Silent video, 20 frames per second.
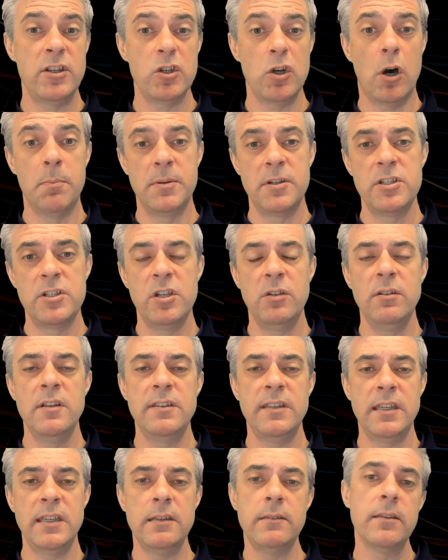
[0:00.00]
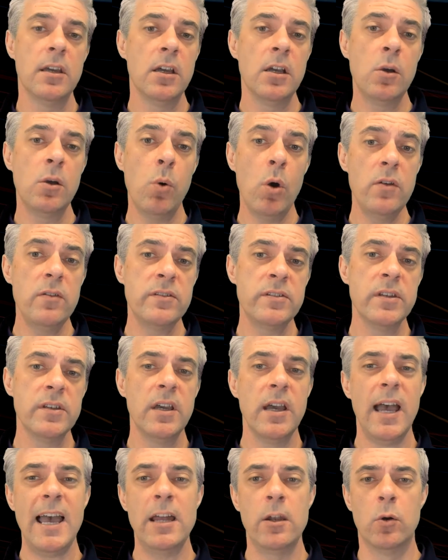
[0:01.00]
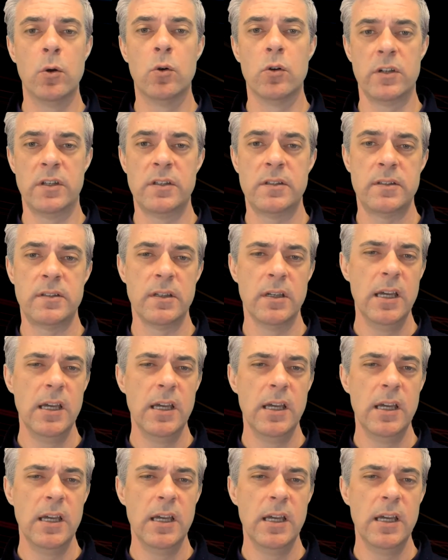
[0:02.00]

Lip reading: opportunities, quotes and orders,